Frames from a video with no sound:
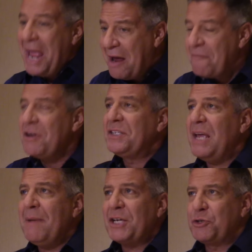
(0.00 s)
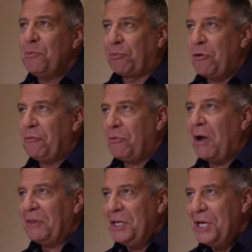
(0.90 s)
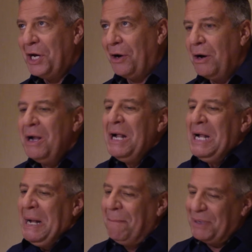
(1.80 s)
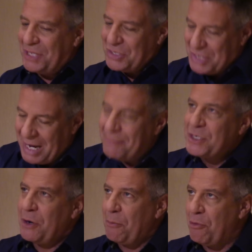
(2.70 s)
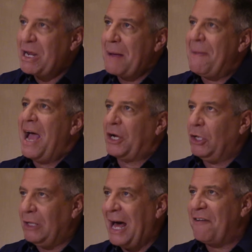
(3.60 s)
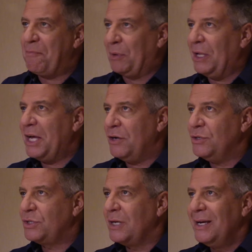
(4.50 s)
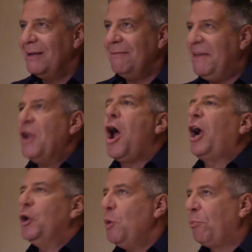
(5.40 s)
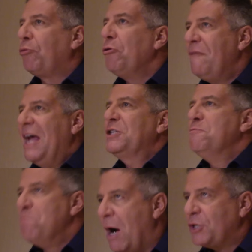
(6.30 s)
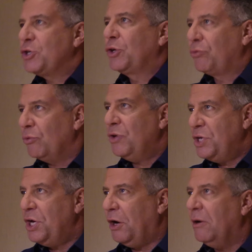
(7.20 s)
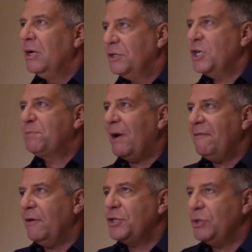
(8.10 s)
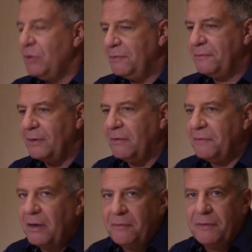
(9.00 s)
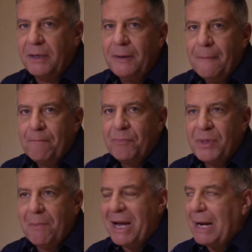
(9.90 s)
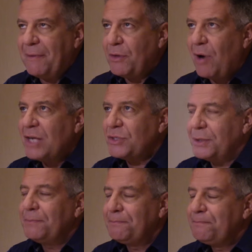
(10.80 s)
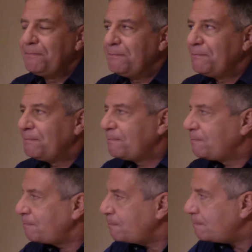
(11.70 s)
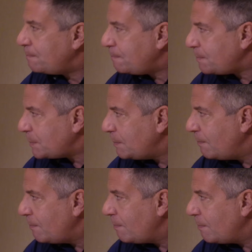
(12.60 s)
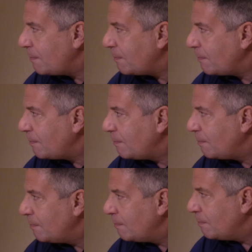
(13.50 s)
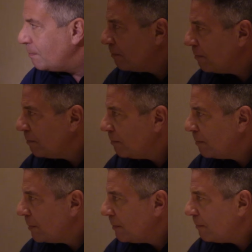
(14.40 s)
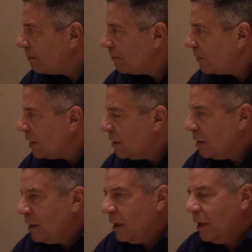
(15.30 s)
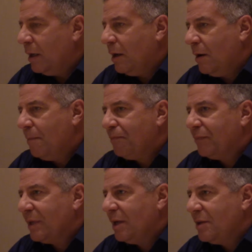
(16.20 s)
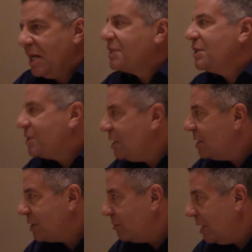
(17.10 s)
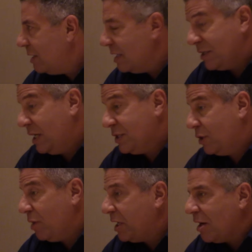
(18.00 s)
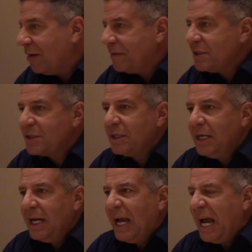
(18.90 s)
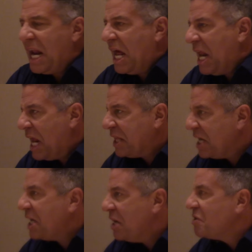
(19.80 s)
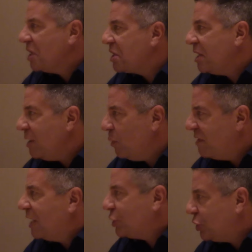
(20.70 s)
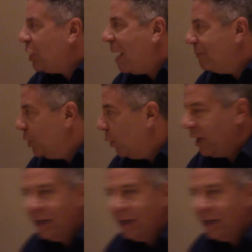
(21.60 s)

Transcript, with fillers: Every team has to improve throughout the year, but the teams that are bringing back a lot of players, they're not going to improve as much through the year just by virtue of, of, of uh, the makeup of the roster. Why do you think recruiting has always has picked up in recent years? Um, the SEC is a great is a, is a great conference, and, and I think here's the other thing that we've got to stop doing.